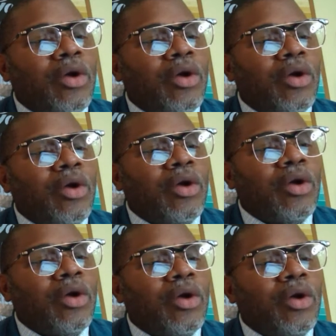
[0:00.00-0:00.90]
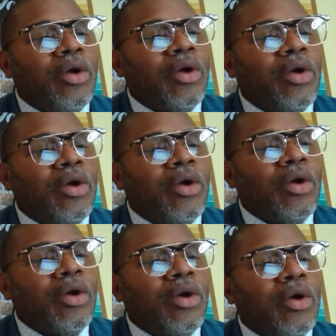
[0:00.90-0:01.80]
your
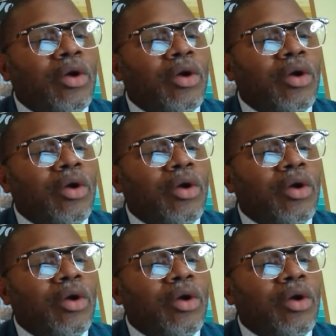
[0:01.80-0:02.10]
ability.